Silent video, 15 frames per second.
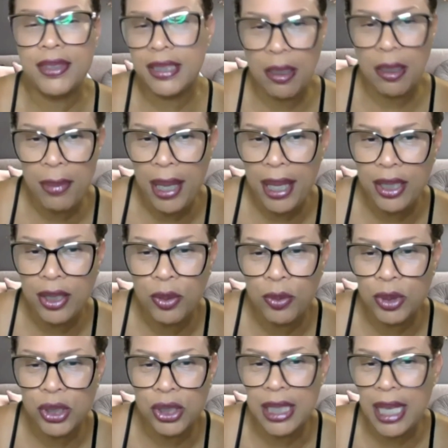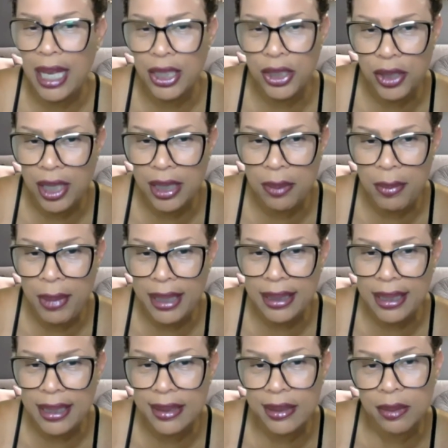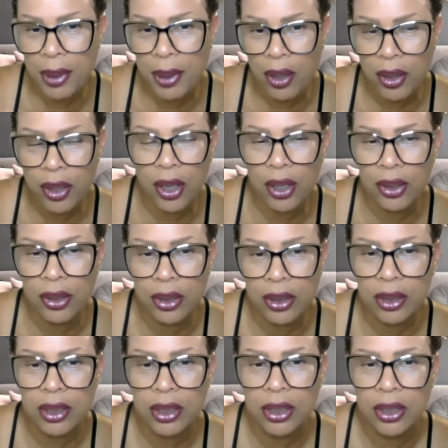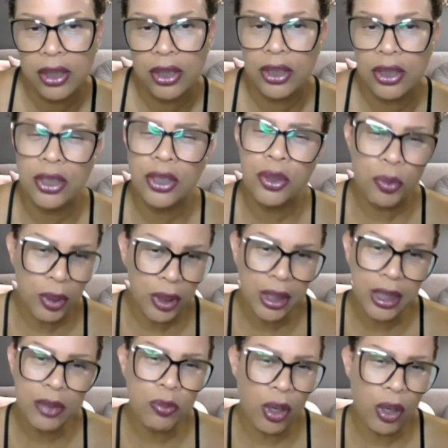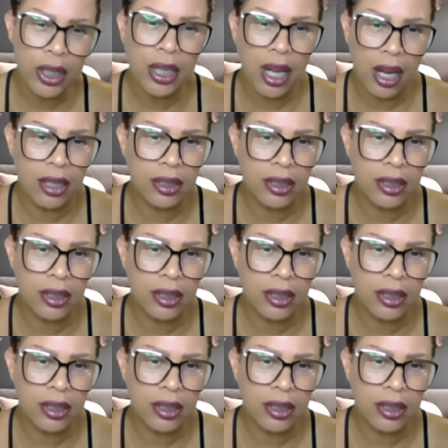For somebody who was not trying to make things about her, you really working